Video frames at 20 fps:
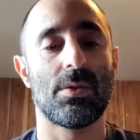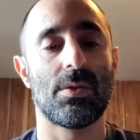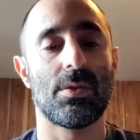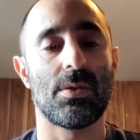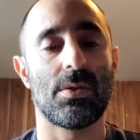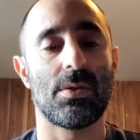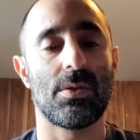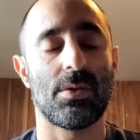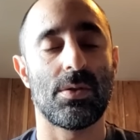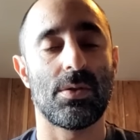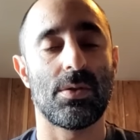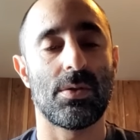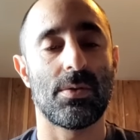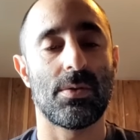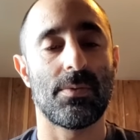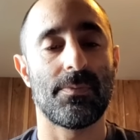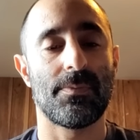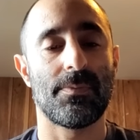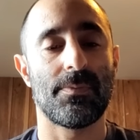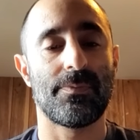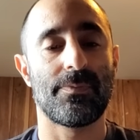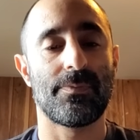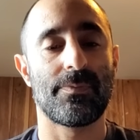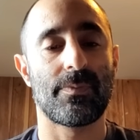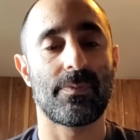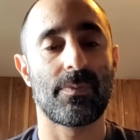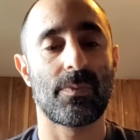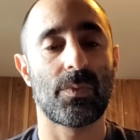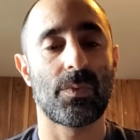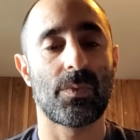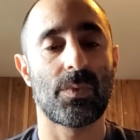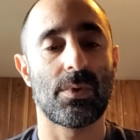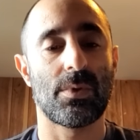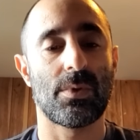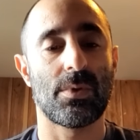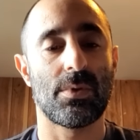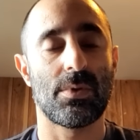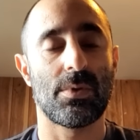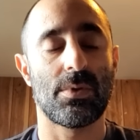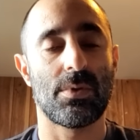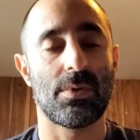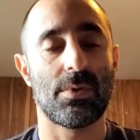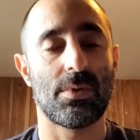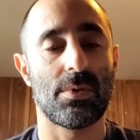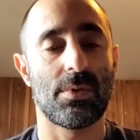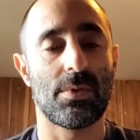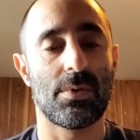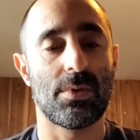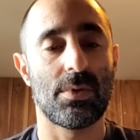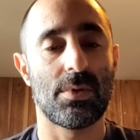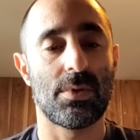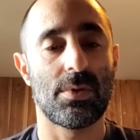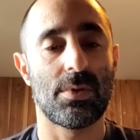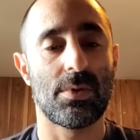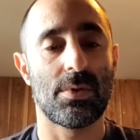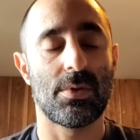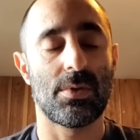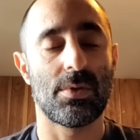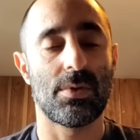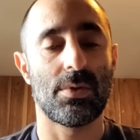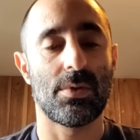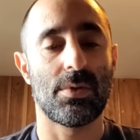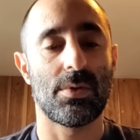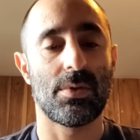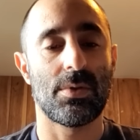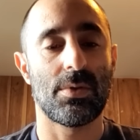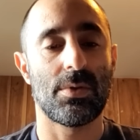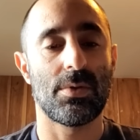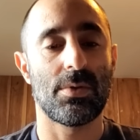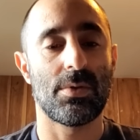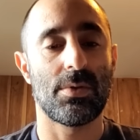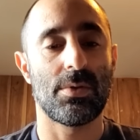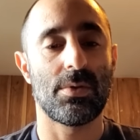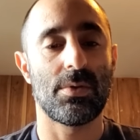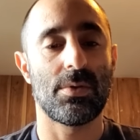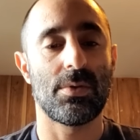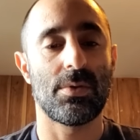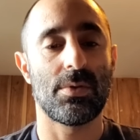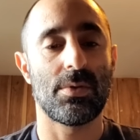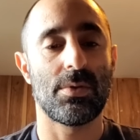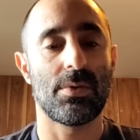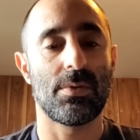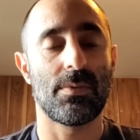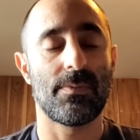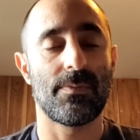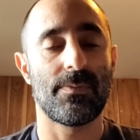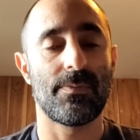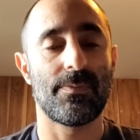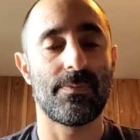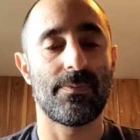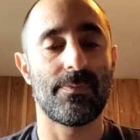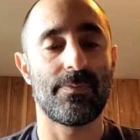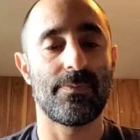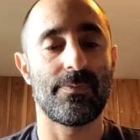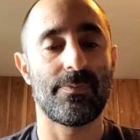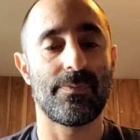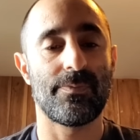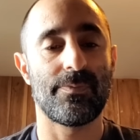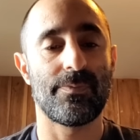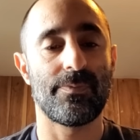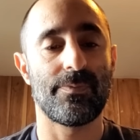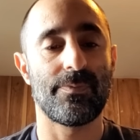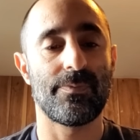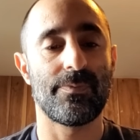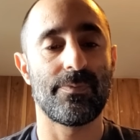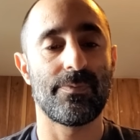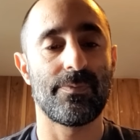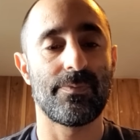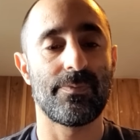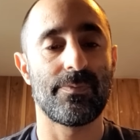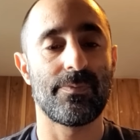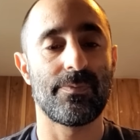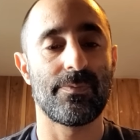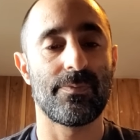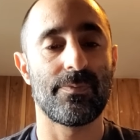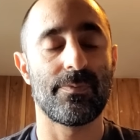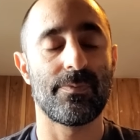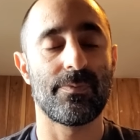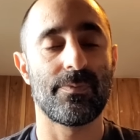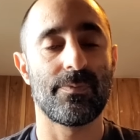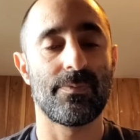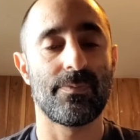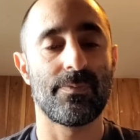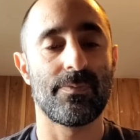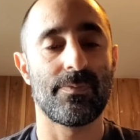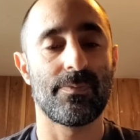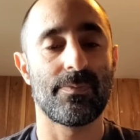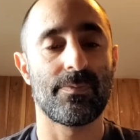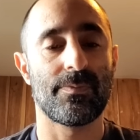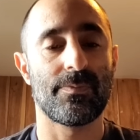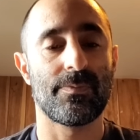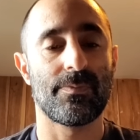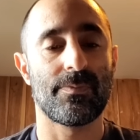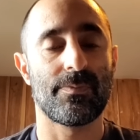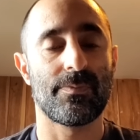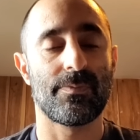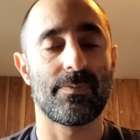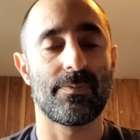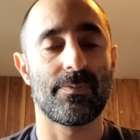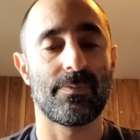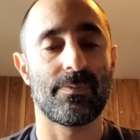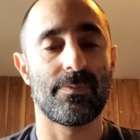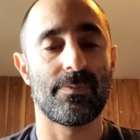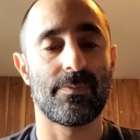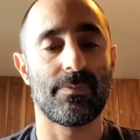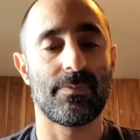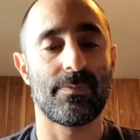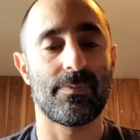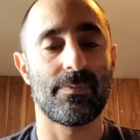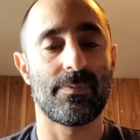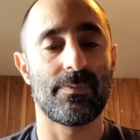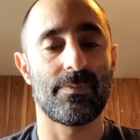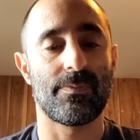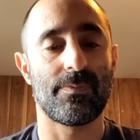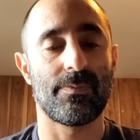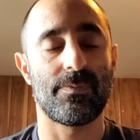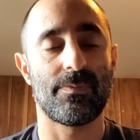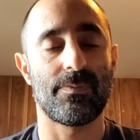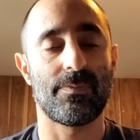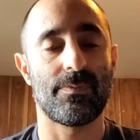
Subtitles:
The person shown says nothing.